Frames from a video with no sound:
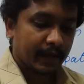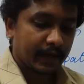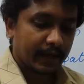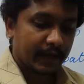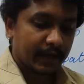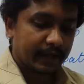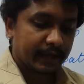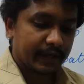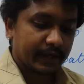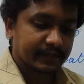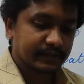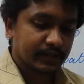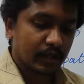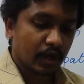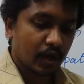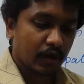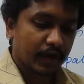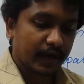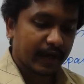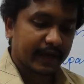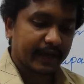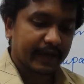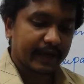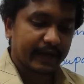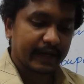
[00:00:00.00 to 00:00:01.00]
It is on
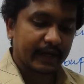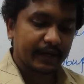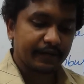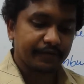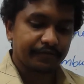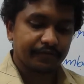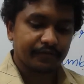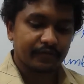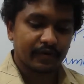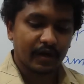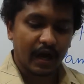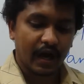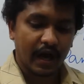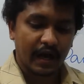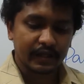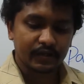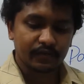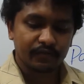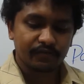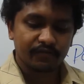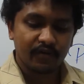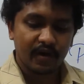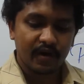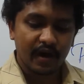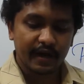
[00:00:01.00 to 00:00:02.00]
a cliff and the
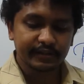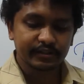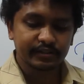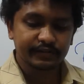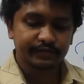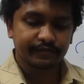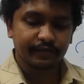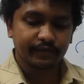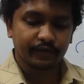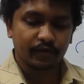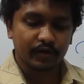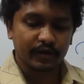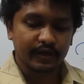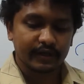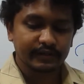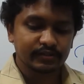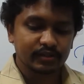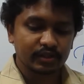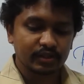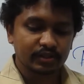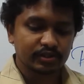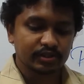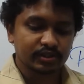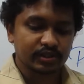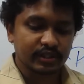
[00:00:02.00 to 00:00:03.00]
vast
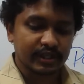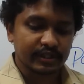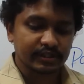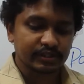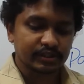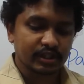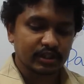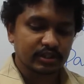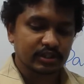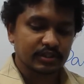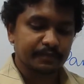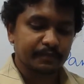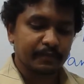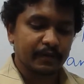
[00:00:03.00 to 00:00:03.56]
forest stretches